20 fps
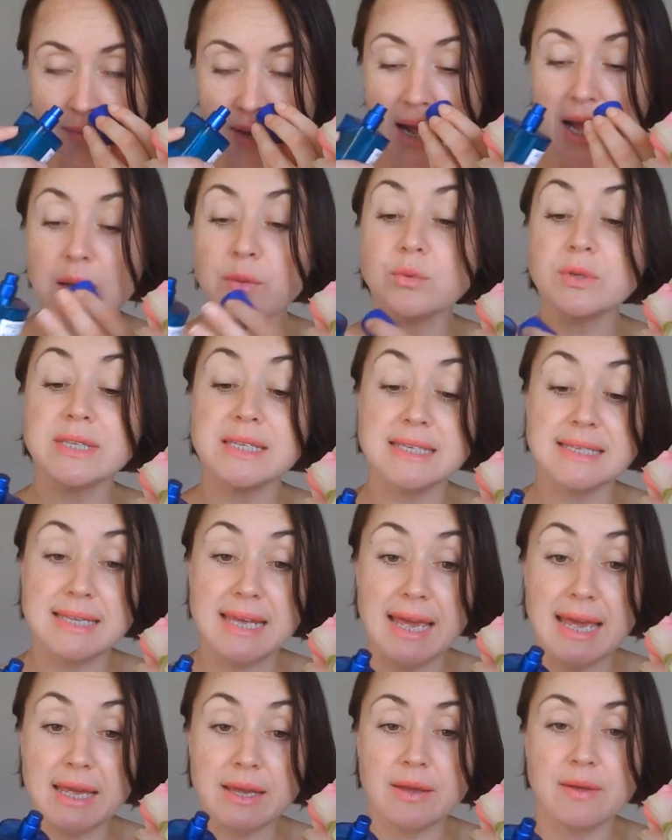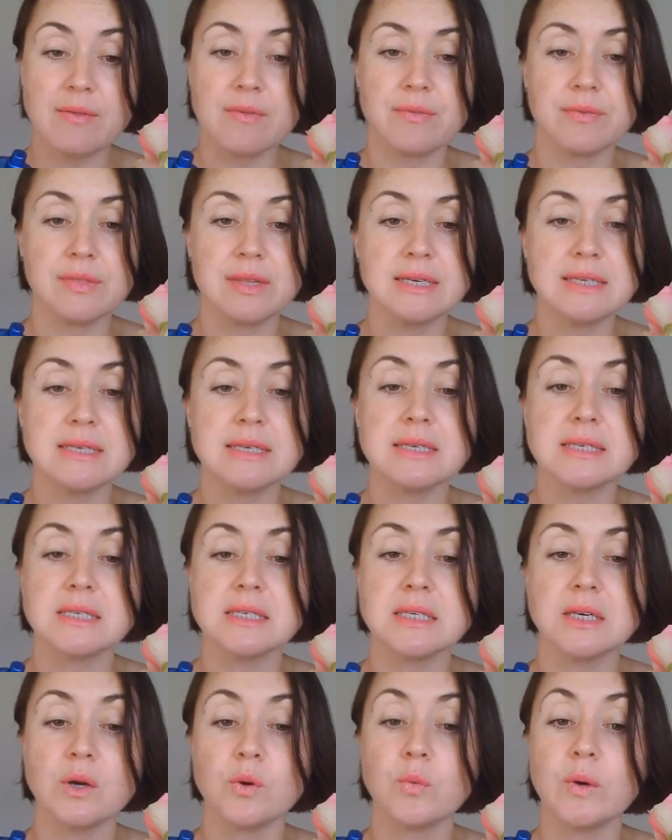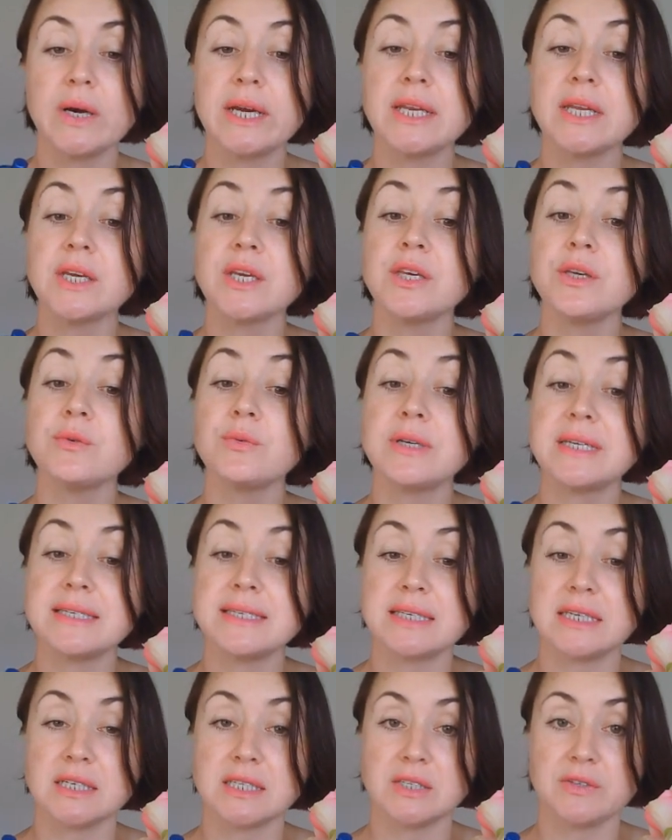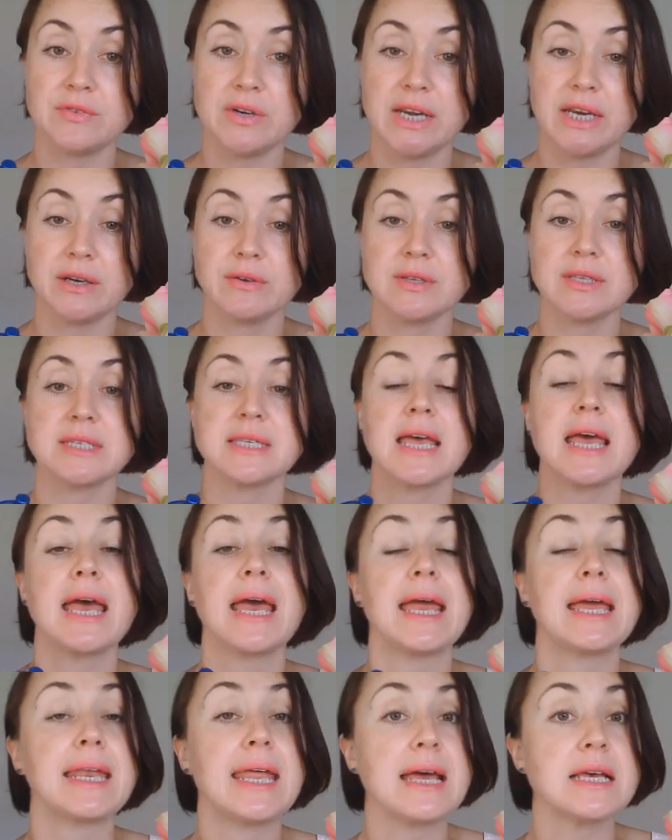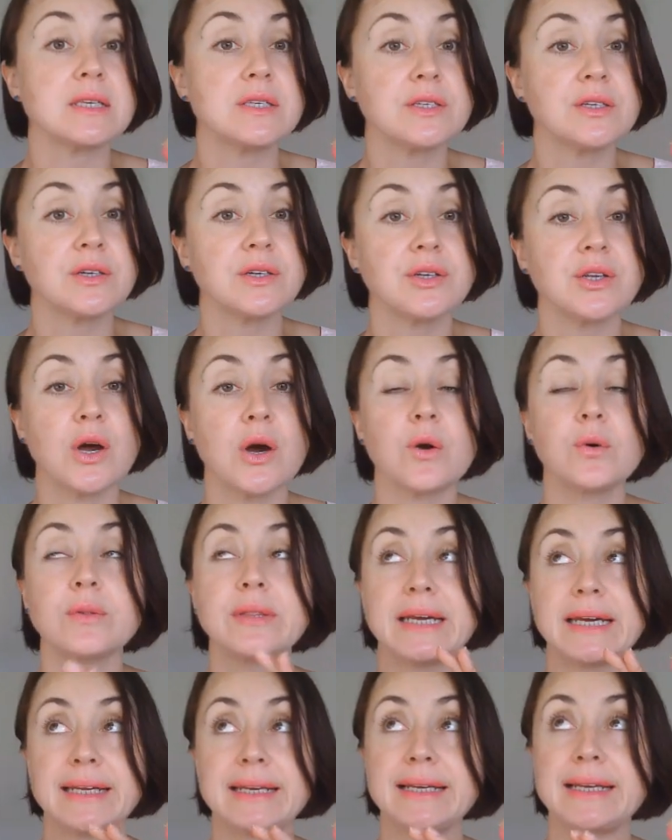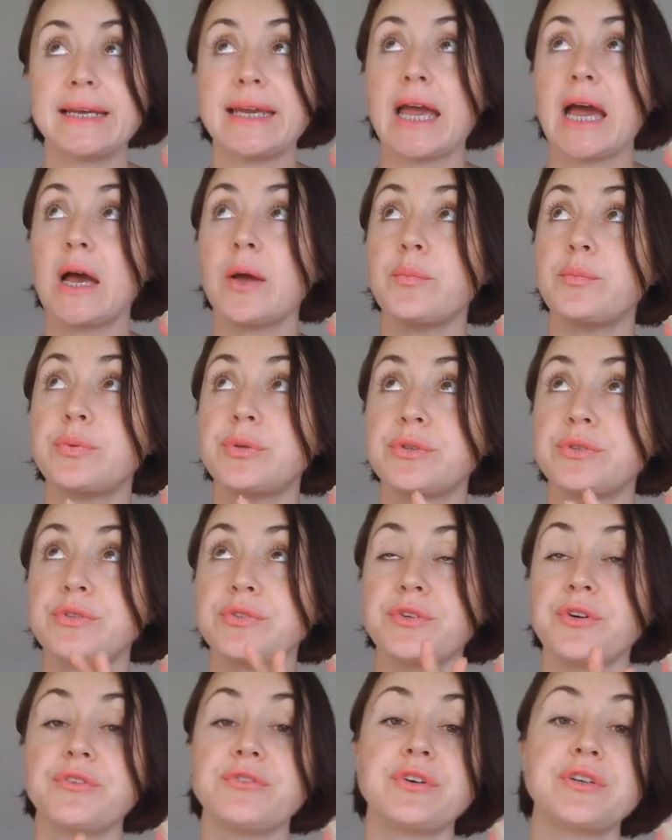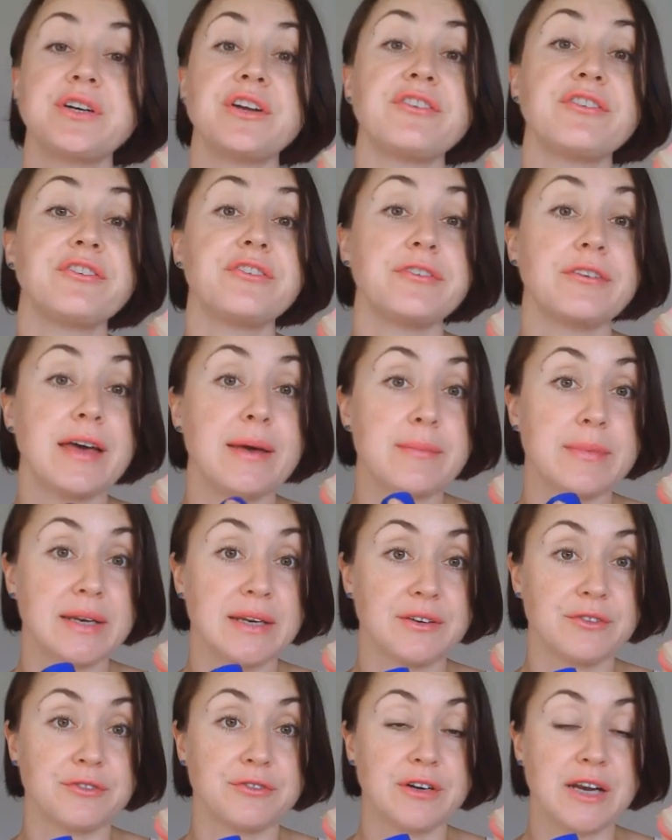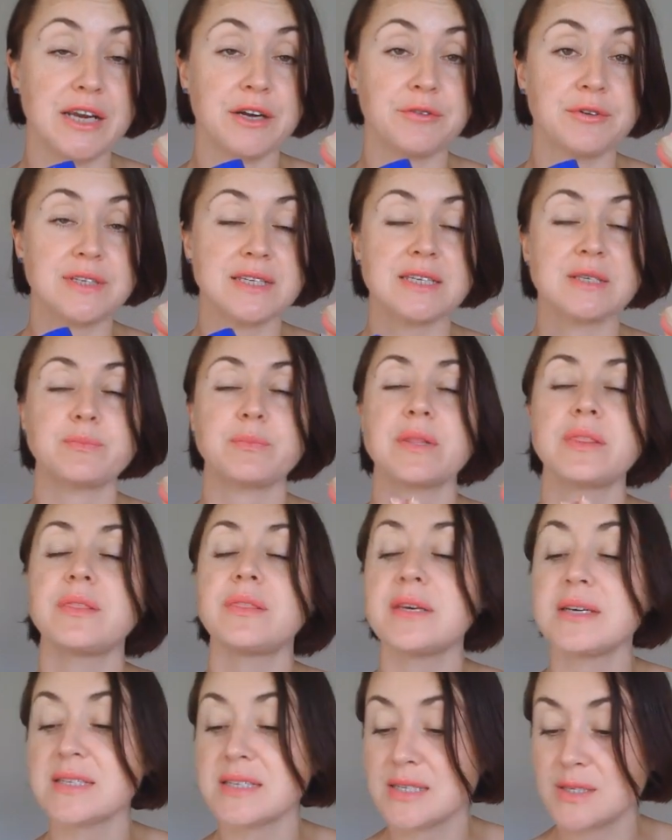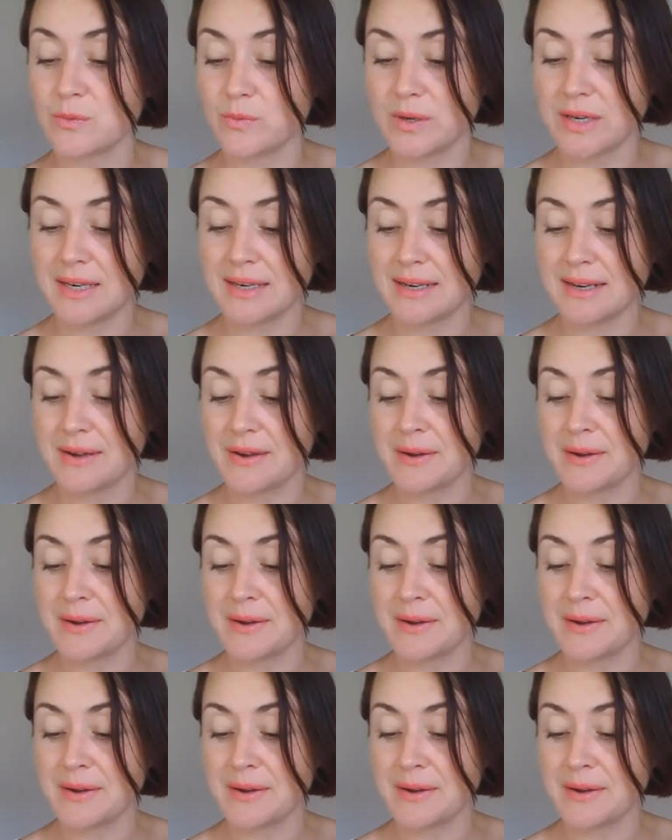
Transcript: I would say this is quite a unisex fragrance, and as you know, lately I prefer very feminine fragrances, but this one